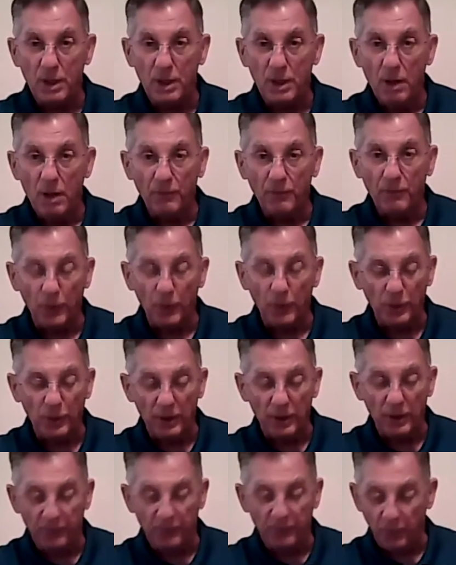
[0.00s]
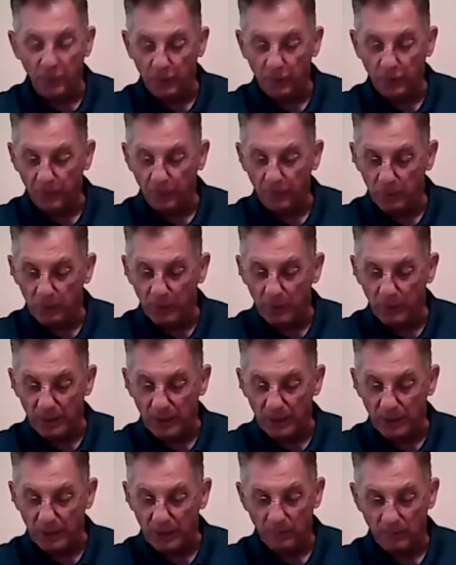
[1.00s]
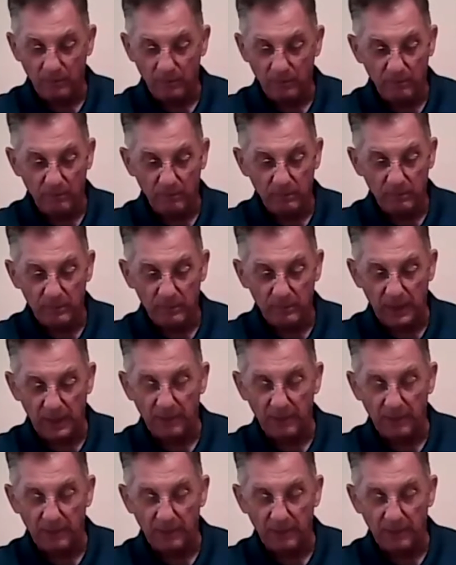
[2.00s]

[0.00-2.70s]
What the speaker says: further and further from the window. Okay?